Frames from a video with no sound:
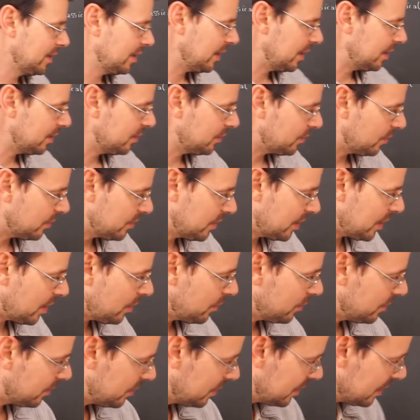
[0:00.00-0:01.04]
And it turned
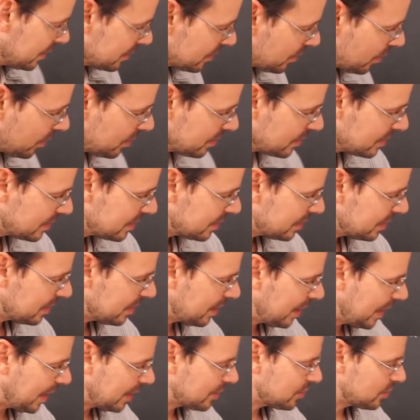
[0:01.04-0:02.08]
out this constant
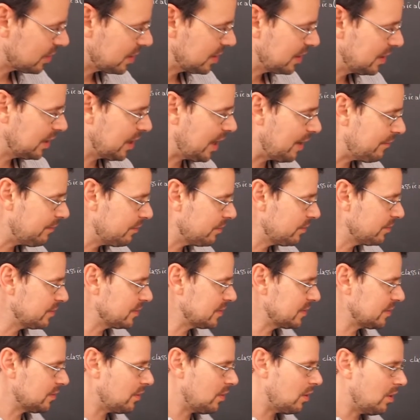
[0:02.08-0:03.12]
actually
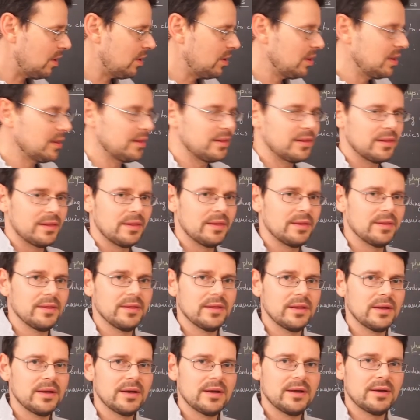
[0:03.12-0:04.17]
governs all
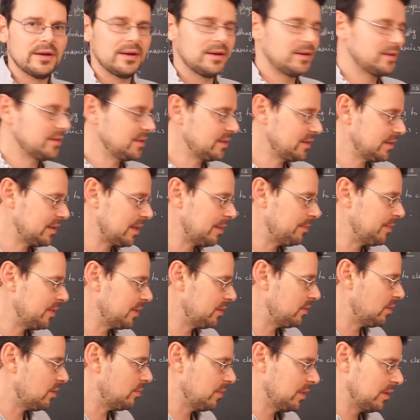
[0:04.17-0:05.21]
the
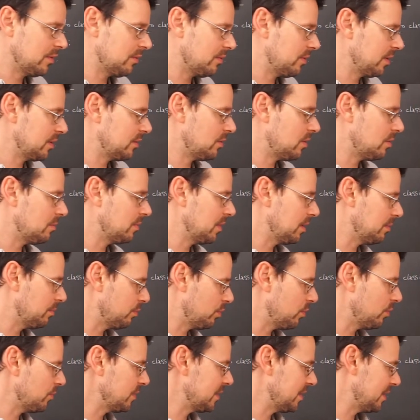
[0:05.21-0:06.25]
subatomic or atomic
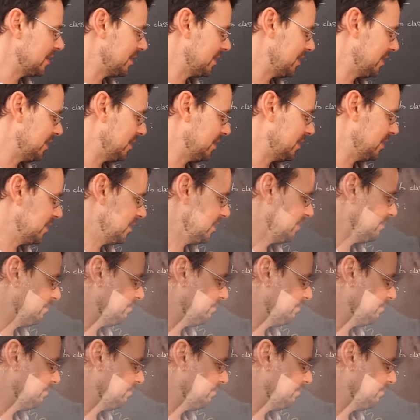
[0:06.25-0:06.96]
processes.